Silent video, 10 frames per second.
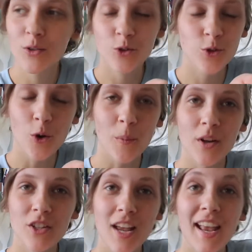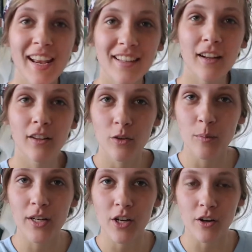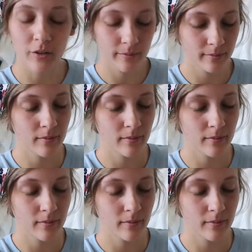so much, and I love my chair.